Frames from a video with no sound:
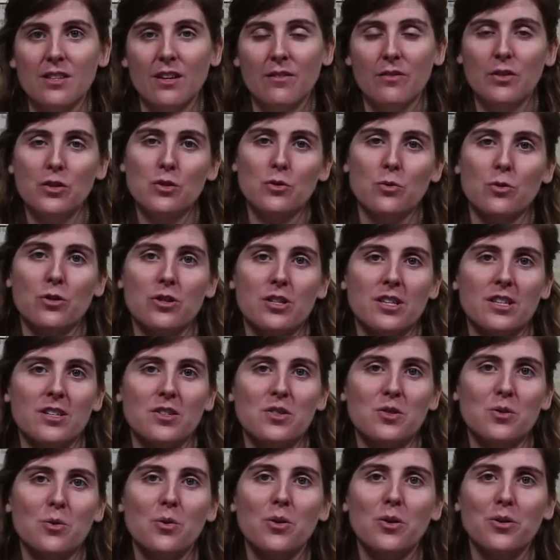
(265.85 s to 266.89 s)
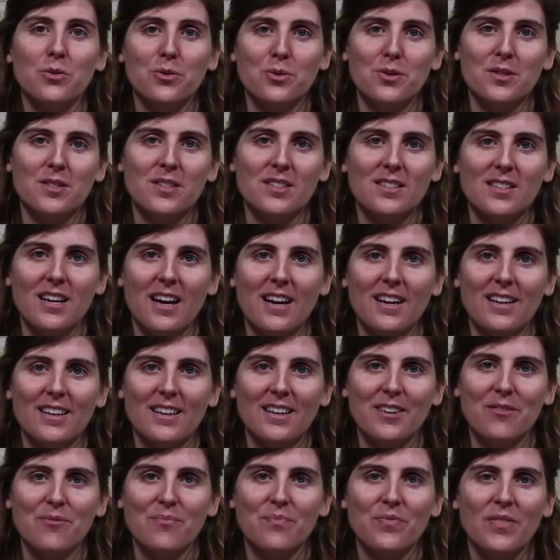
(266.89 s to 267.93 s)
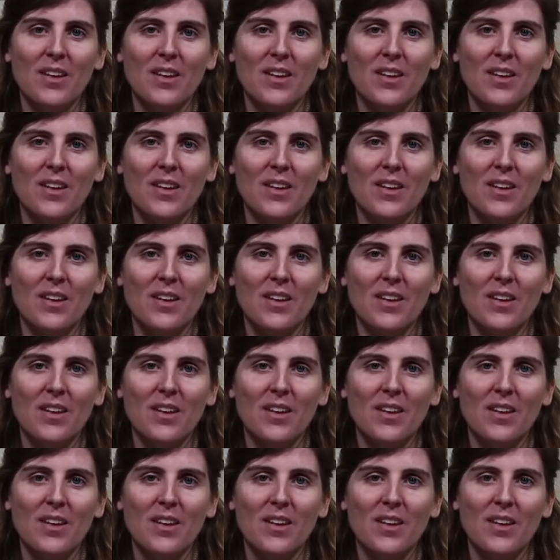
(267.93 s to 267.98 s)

of the Georgia Historical Society.